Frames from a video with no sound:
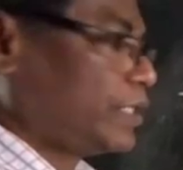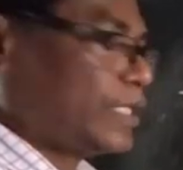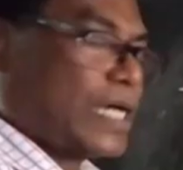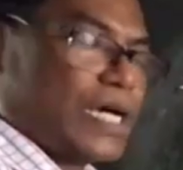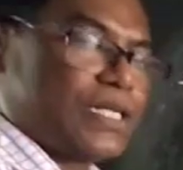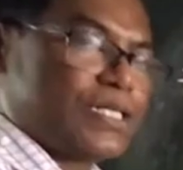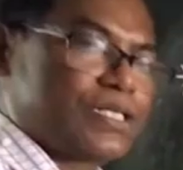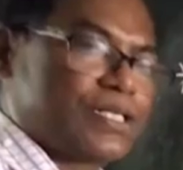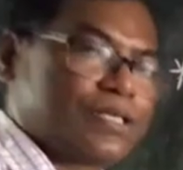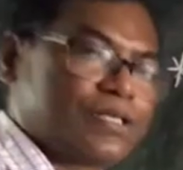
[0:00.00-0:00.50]

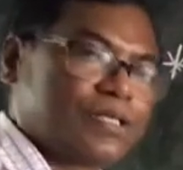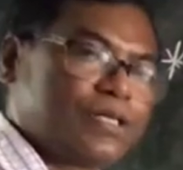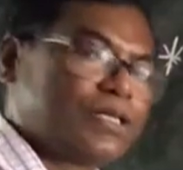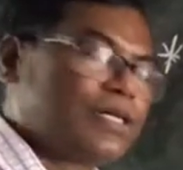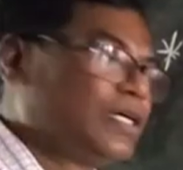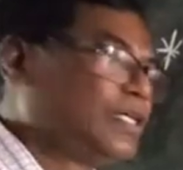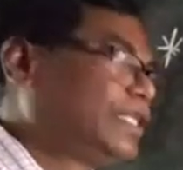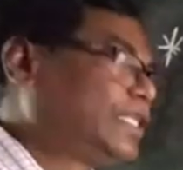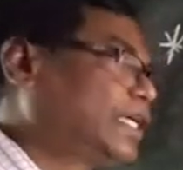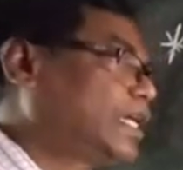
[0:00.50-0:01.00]

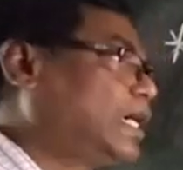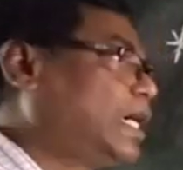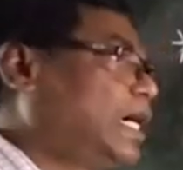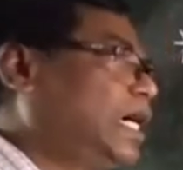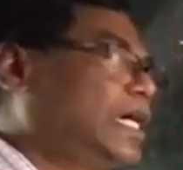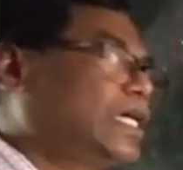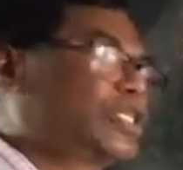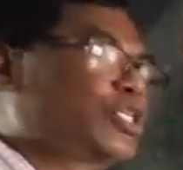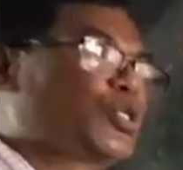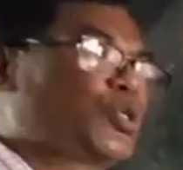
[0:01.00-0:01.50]
that there
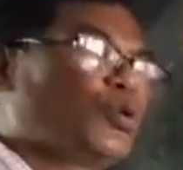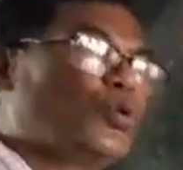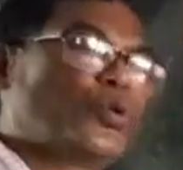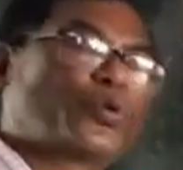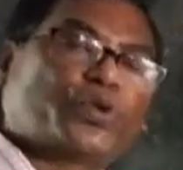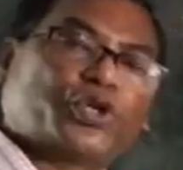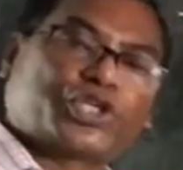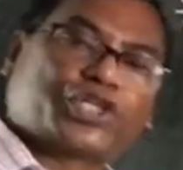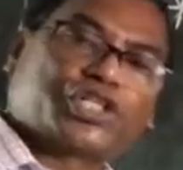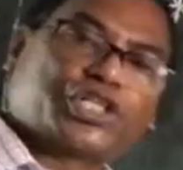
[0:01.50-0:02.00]
are two
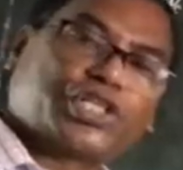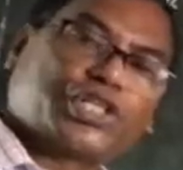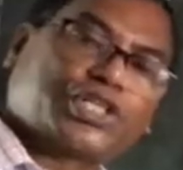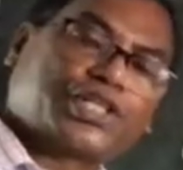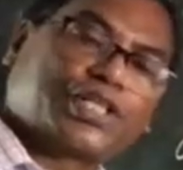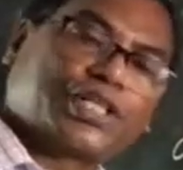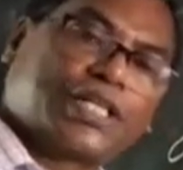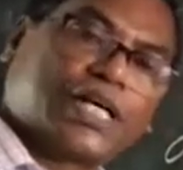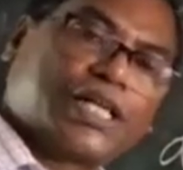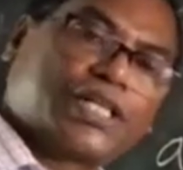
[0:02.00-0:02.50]

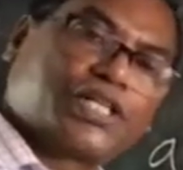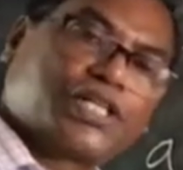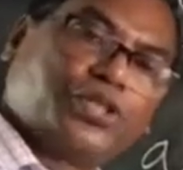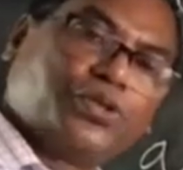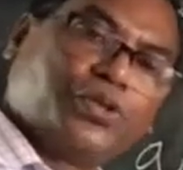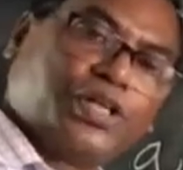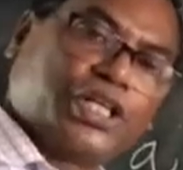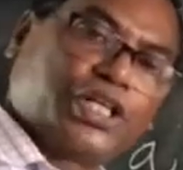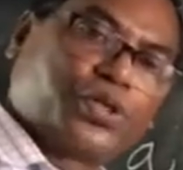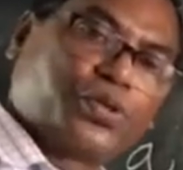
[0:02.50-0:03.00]
questions that you
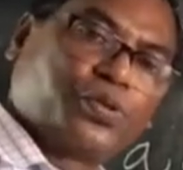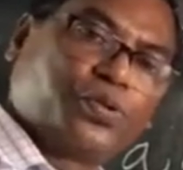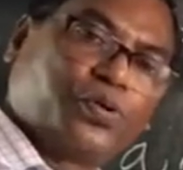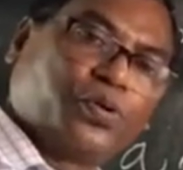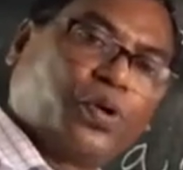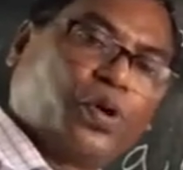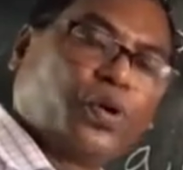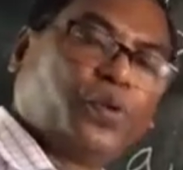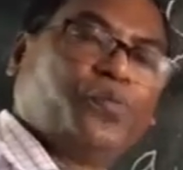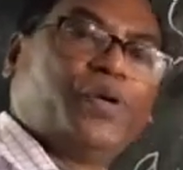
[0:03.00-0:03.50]
need
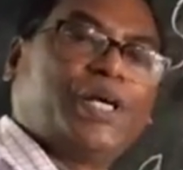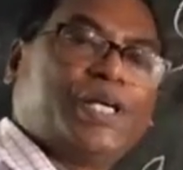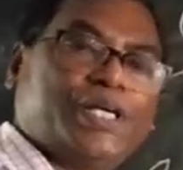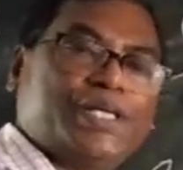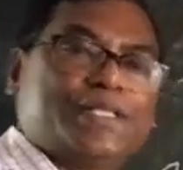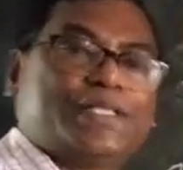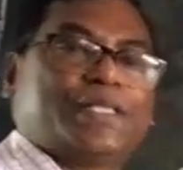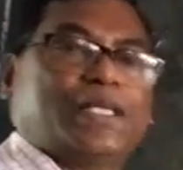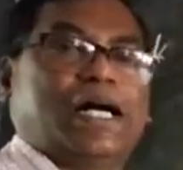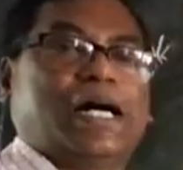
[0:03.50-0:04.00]
to
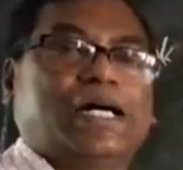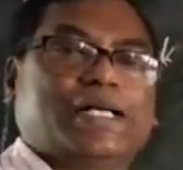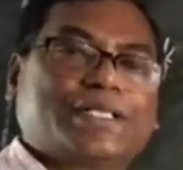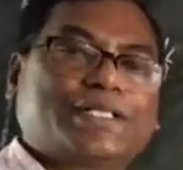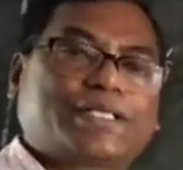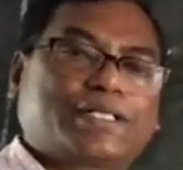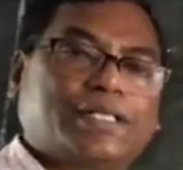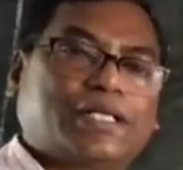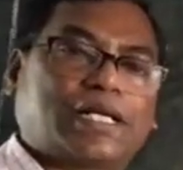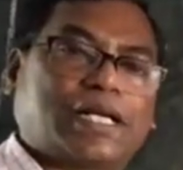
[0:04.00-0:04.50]
always
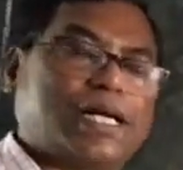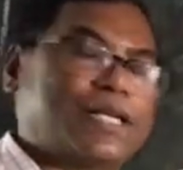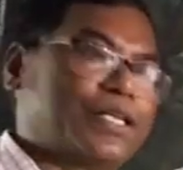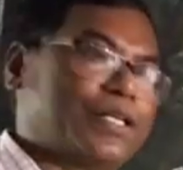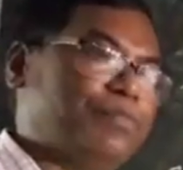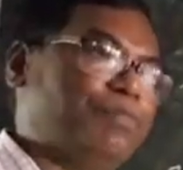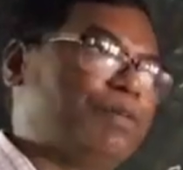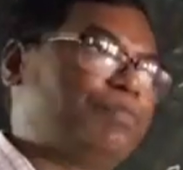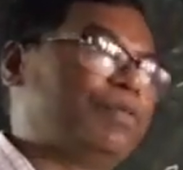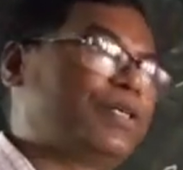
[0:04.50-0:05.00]
answer
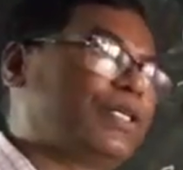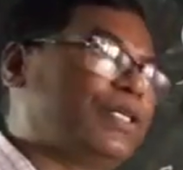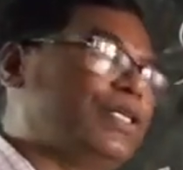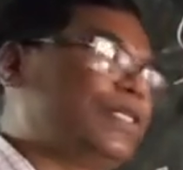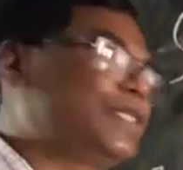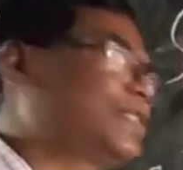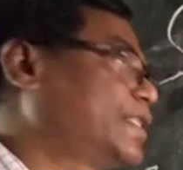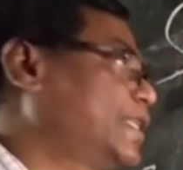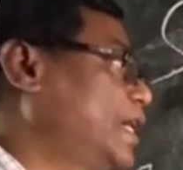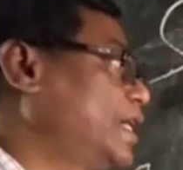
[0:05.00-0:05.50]
and remember
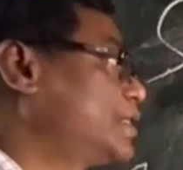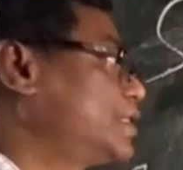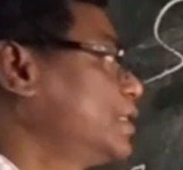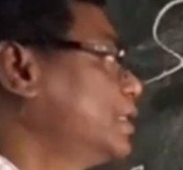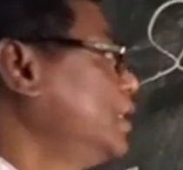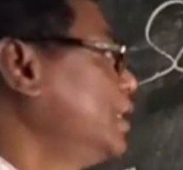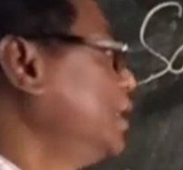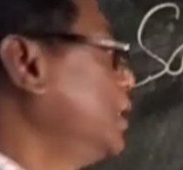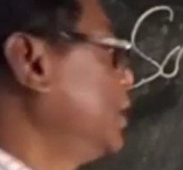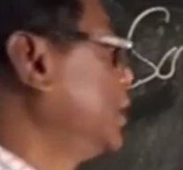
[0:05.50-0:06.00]
is
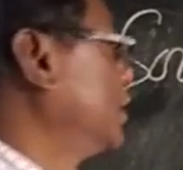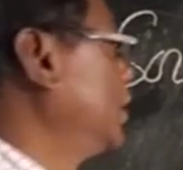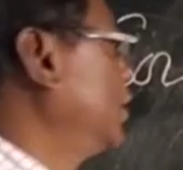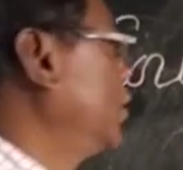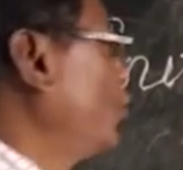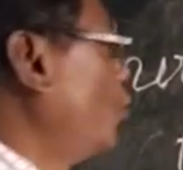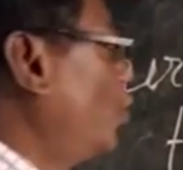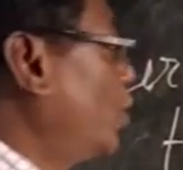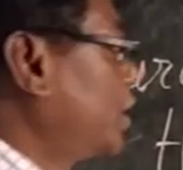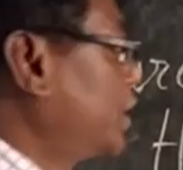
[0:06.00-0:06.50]
that
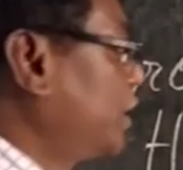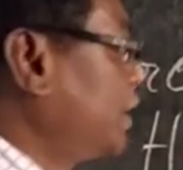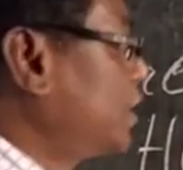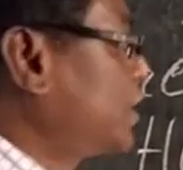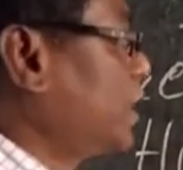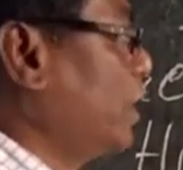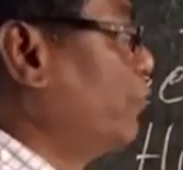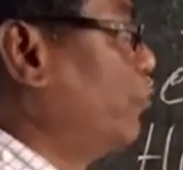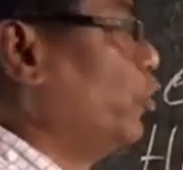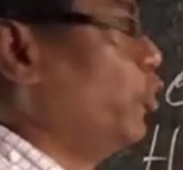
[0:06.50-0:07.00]
what
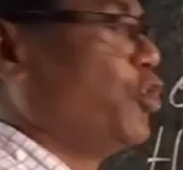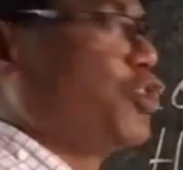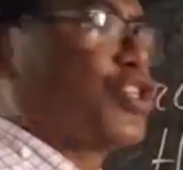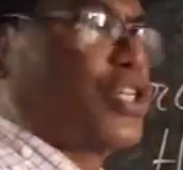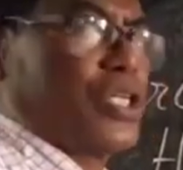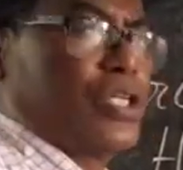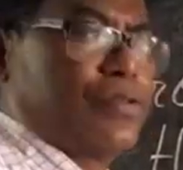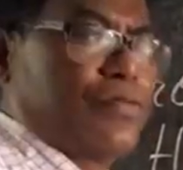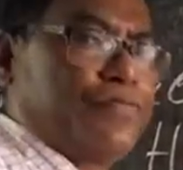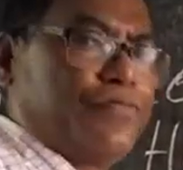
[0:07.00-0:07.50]
is
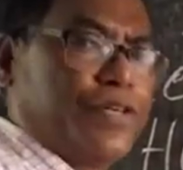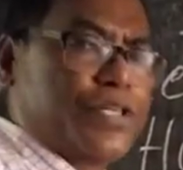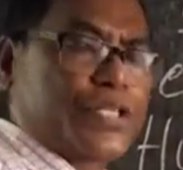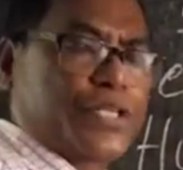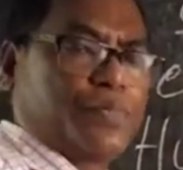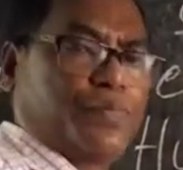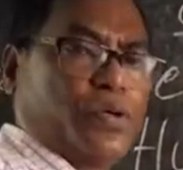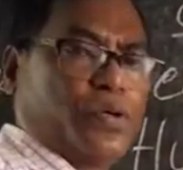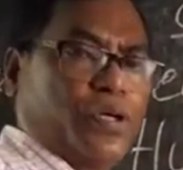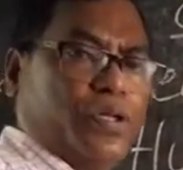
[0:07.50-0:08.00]
evolution? First
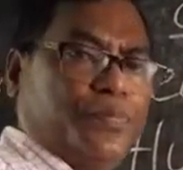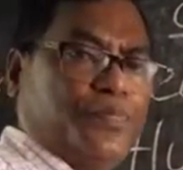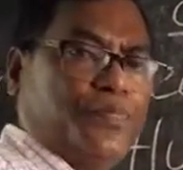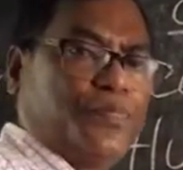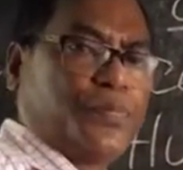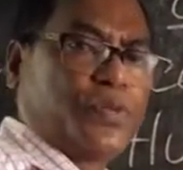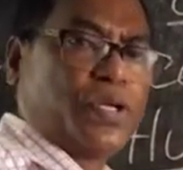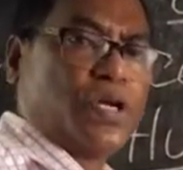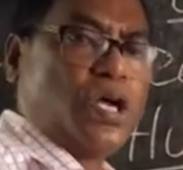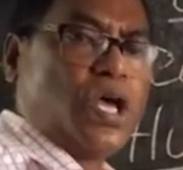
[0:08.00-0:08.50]
of all,
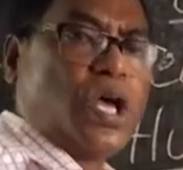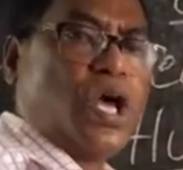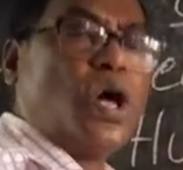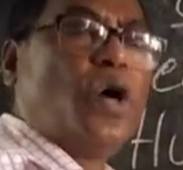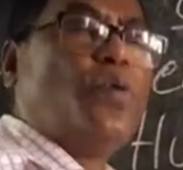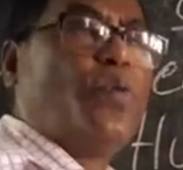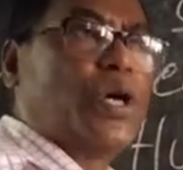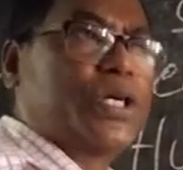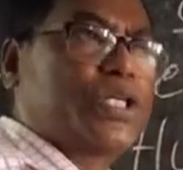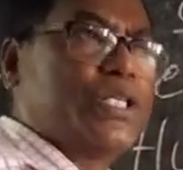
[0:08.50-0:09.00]

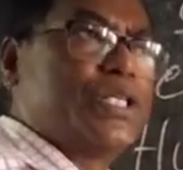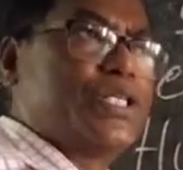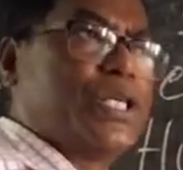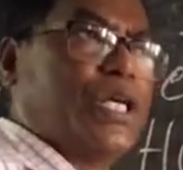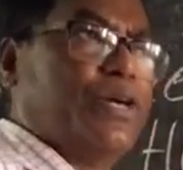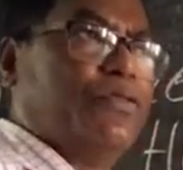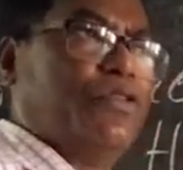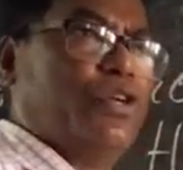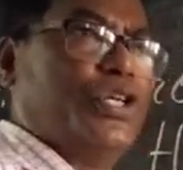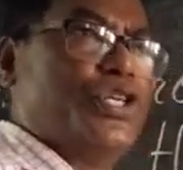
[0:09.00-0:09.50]
what is
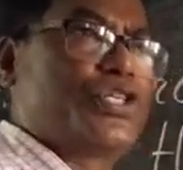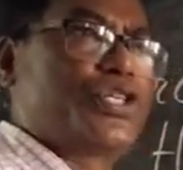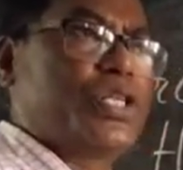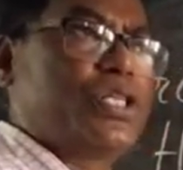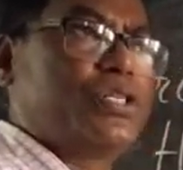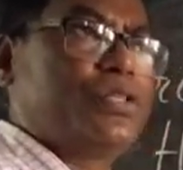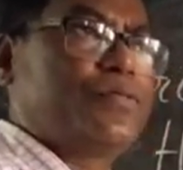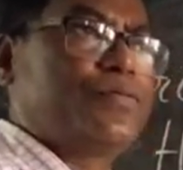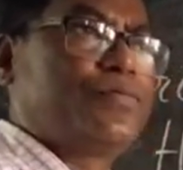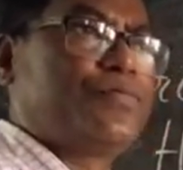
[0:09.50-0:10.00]
evolution?
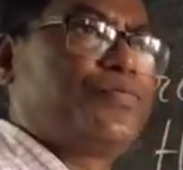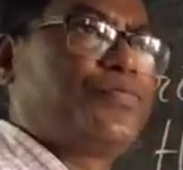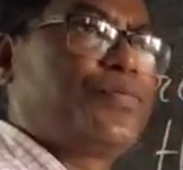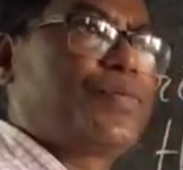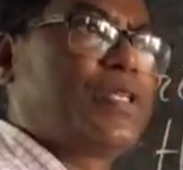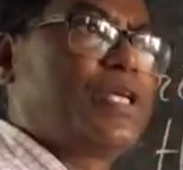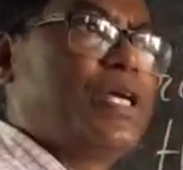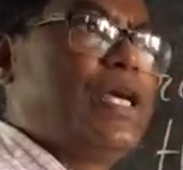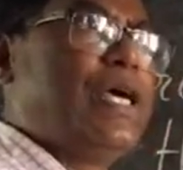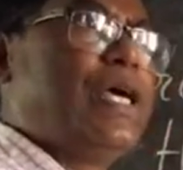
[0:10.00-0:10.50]

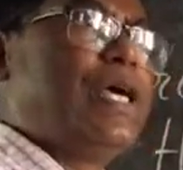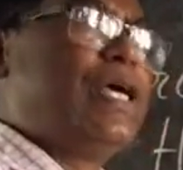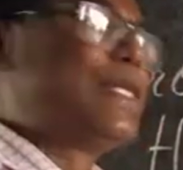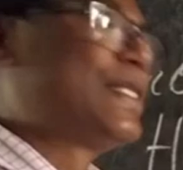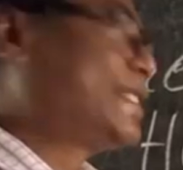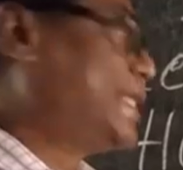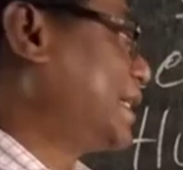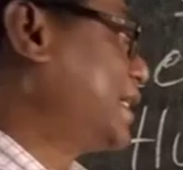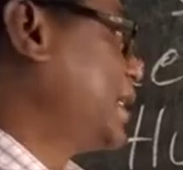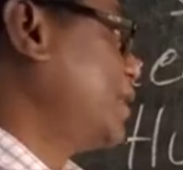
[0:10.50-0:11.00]

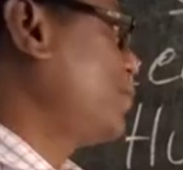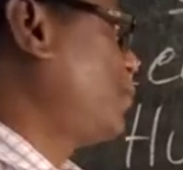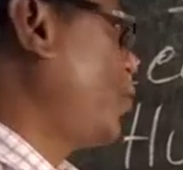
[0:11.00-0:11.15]
Second